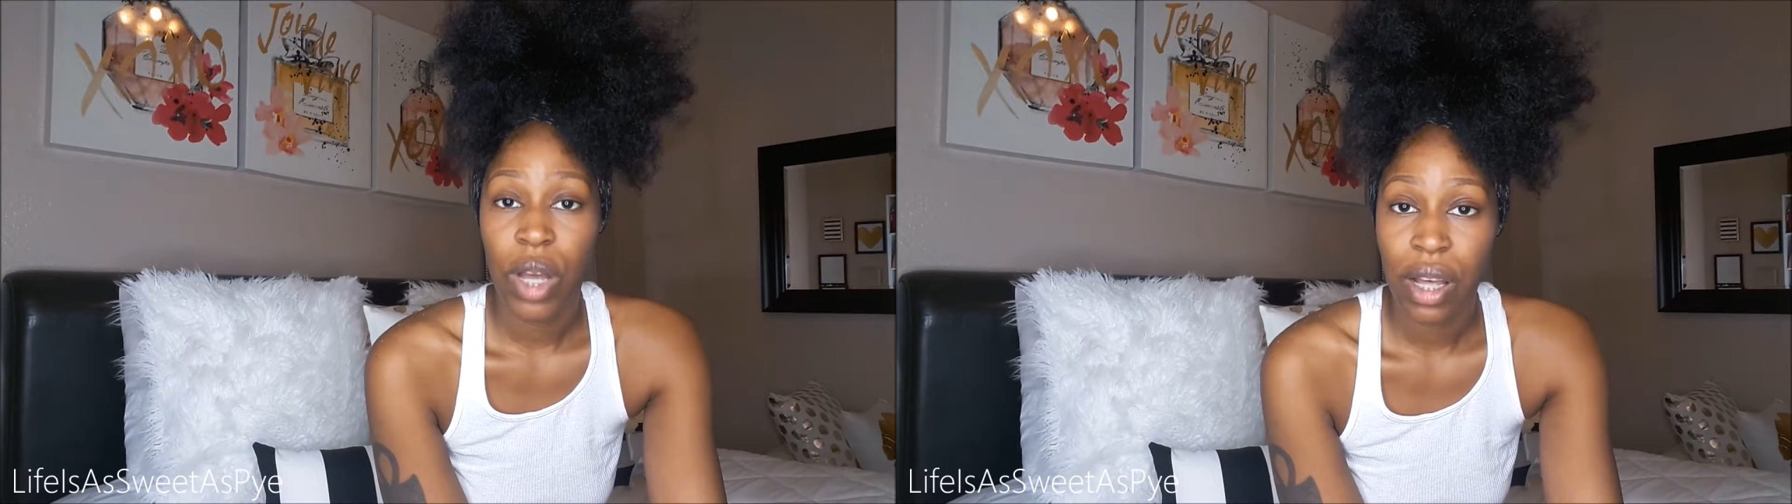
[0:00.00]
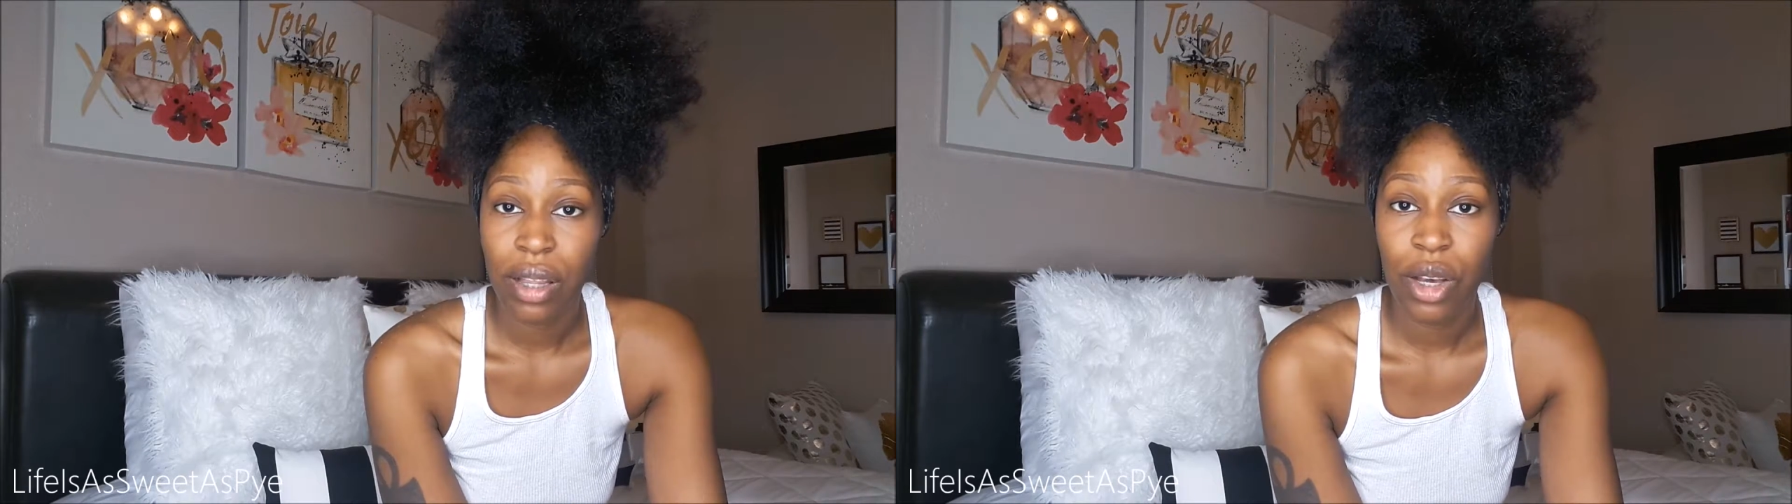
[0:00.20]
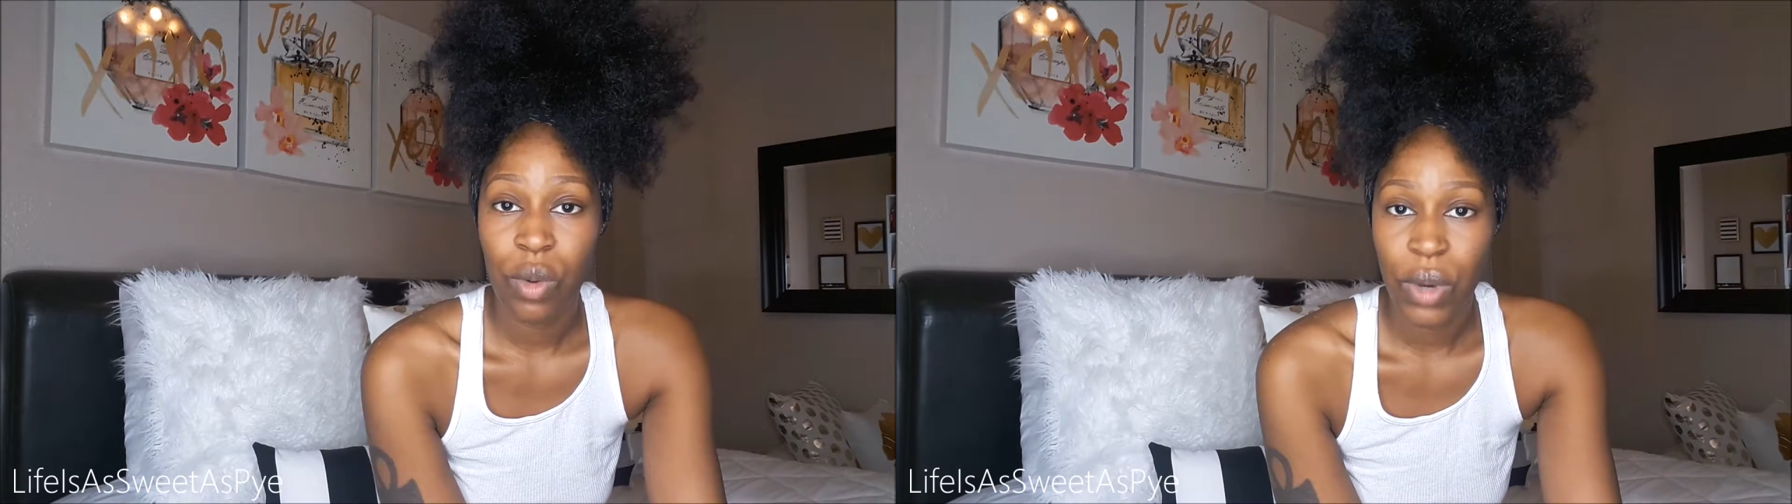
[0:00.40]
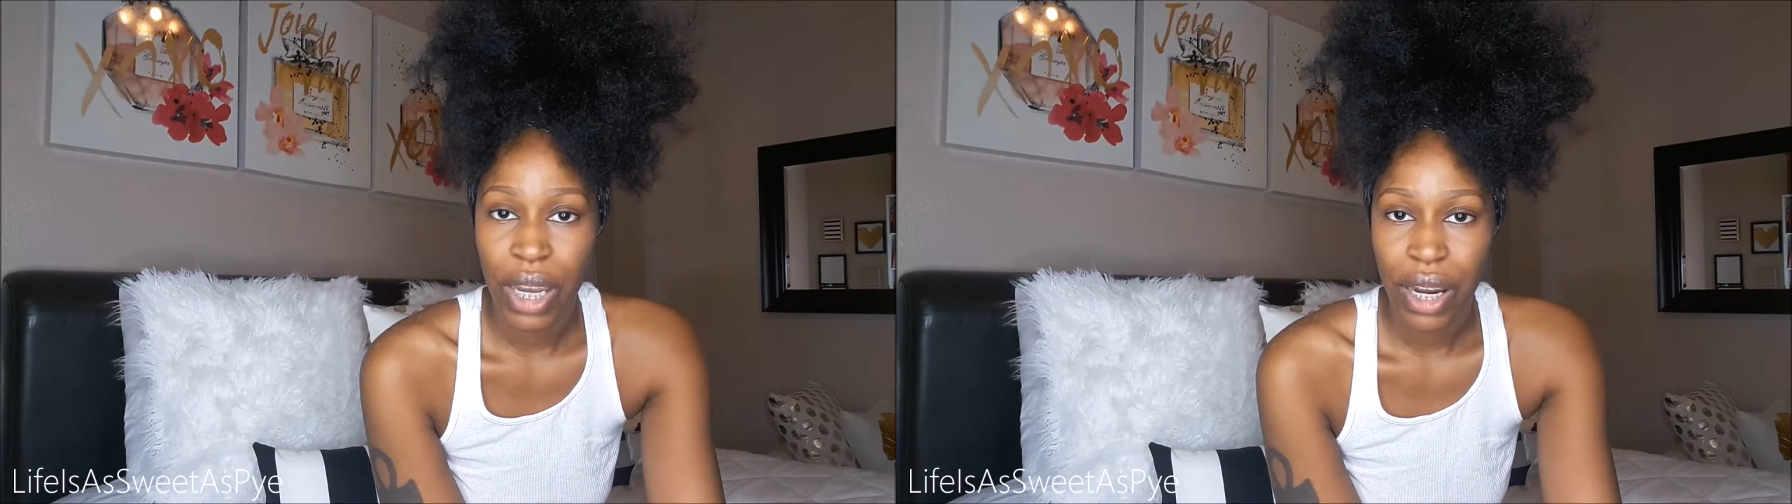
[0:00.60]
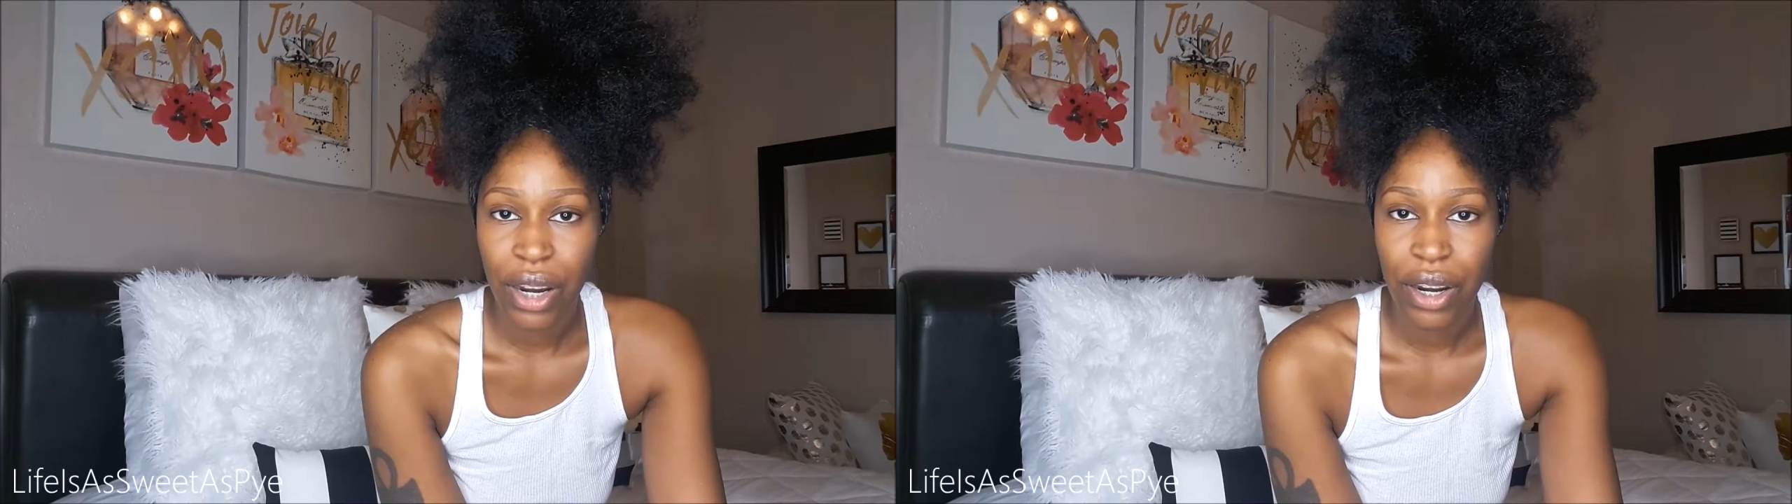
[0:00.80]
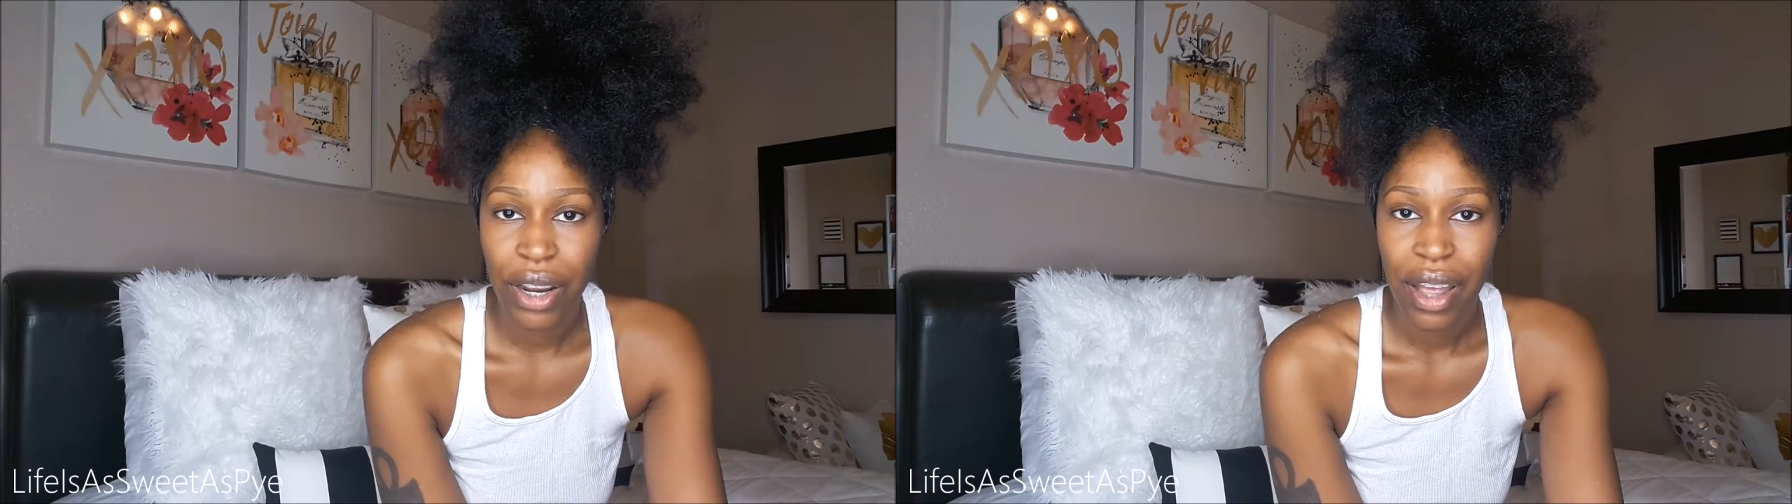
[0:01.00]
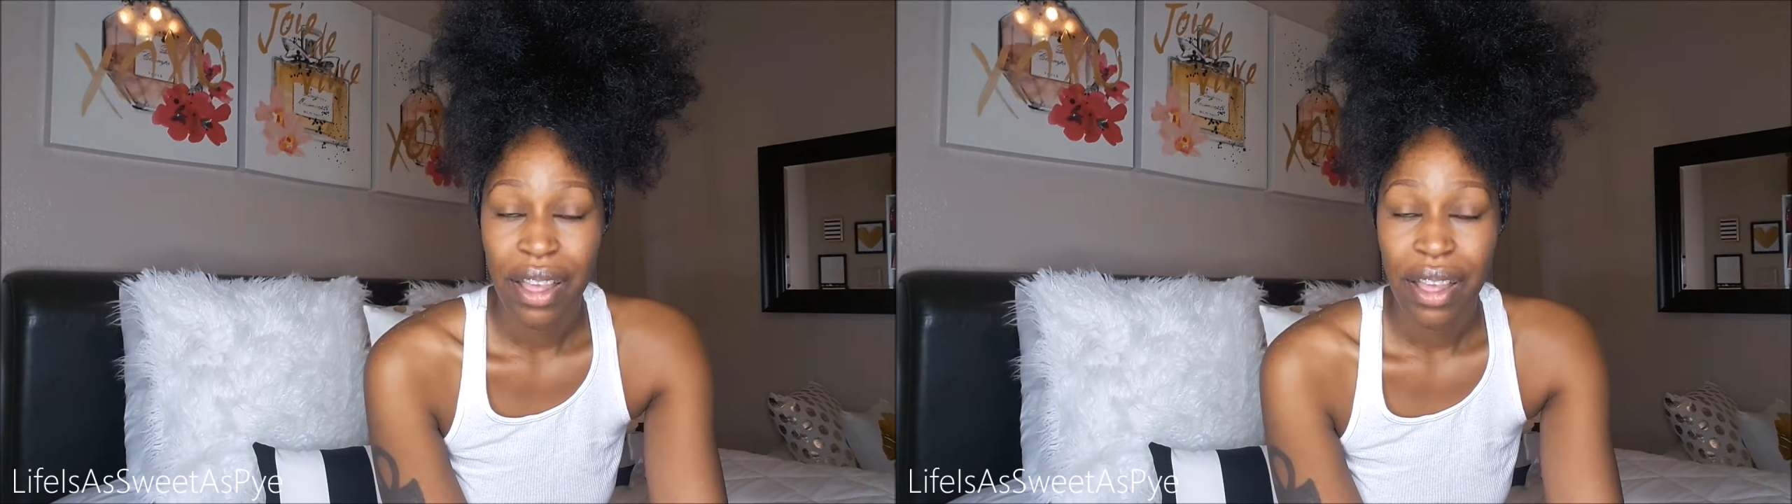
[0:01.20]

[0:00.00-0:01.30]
well aware